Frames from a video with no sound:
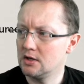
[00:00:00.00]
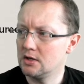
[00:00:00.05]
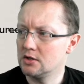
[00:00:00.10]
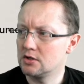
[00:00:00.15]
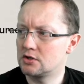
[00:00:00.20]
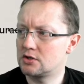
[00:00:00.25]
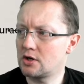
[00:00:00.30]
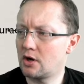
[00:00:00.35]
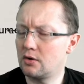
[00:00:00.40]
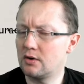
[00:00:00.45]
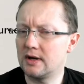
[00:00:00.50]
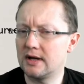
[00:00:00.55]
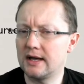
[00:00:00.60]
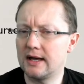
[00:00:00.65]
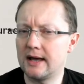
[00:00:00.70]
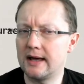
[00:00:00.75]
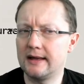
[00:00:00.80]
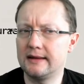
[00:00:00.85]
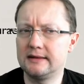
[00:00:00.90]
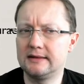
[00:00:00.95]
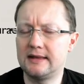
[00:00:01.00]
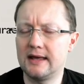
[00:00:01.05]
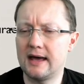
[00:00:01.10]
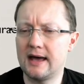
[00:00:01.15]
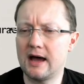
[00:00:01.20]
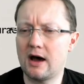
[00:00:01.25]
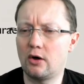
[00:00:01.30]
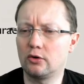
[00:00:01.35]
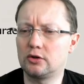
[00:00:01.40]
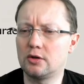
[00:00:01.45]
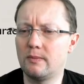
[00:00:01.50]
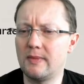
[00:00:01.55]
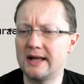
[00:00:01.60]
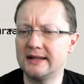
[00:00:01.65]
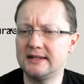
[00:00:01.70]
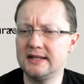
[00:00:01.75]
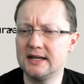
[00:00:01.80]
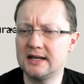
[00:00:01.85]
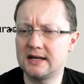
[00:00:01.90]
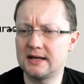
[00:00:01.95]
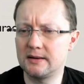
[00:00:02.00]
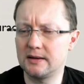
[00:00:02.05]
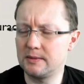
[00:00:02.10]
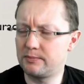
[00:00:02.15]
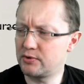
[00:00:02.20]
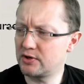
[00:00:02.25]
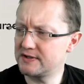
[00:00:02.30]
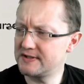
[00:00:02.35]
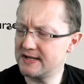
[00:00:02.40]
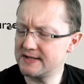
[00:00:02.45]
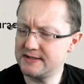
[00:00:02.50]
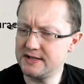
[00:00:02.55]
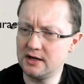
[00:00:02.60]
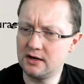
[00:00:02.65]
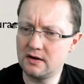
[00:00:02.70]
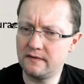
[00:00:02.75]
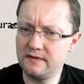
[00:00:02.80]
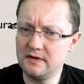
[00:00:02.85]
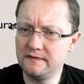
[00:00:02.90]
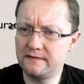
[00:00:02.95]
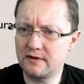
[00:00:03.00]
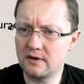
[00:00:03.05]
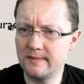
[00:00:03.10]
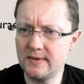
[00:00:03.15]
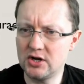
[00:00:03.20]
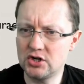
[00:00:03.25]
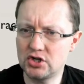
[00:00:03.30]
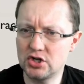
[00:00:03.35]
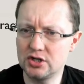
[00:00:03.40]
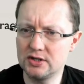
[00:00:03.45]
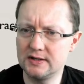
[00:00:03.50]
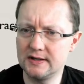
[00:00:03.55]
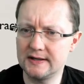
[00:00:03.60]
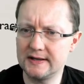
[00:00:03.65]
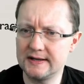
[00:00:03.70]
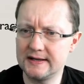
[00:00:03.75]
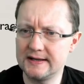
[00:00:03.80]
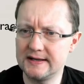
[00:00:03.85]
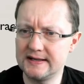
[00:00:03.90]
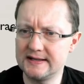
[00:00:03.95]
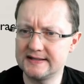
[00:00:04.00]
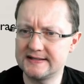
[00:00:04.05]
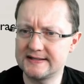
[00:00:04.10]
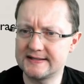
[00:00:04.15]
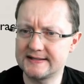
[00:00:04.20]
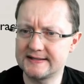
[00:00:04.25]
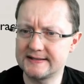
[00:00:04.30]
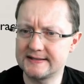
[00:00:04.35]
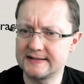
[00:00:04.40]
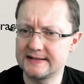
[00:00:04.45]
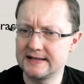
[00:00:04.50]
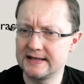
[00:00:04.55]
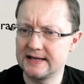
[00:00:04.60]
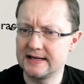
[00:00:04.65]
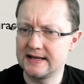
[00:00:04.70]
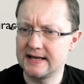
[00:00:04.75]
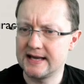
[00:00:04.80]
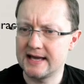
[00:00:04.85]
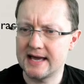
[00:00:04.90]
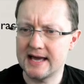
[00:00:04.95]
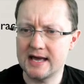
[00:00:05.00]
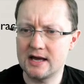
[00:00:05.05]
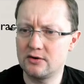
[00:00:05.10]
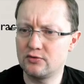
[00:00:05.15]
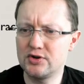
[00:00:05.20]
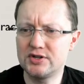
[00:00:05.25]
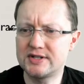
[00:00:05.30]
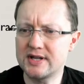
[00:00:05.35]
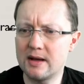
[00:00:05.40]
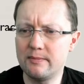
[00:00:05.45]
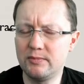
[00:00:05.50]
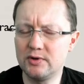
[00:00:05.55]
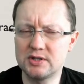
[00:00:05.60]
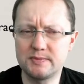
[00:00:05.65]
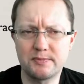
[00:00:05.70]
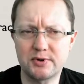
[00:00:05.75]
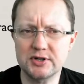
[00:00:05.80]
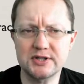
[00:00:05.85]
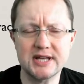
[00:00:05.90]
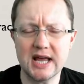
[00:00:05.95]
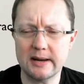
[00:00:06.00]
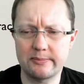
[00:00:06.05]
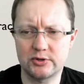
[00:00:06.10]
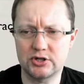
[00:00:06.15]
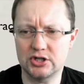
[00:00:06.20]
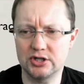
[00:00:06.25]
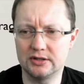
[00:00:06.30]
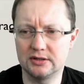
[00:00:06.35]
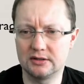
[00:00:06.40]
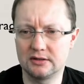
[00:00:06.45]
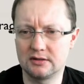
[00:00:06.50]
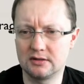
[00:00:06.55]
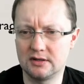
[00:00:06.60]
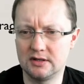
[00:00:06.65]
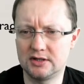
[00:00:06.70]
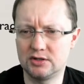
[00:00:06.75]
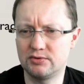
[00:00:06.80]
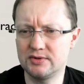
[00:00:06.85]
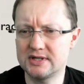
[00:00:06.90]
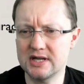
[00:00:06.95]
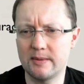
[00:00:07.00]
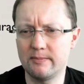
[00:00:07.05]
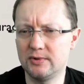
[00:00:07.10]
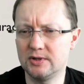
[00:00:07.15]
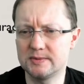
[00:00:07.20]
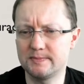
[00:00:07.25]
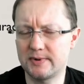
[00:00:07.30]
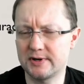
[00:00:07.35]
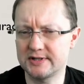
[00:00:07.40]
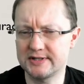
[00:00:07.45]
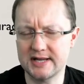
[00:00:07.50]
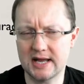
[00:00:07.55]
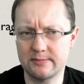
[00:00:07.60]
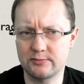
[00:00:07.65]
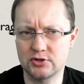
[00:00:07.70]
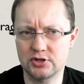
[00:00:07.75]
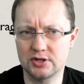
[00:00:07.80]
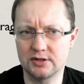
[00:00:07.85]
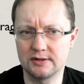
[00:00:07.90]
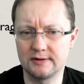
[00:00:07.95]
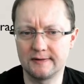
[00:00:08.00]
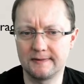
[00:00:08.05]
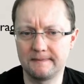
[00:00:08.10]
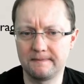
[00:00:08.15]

So the automatic processing of information resembles perception. It resembles perception.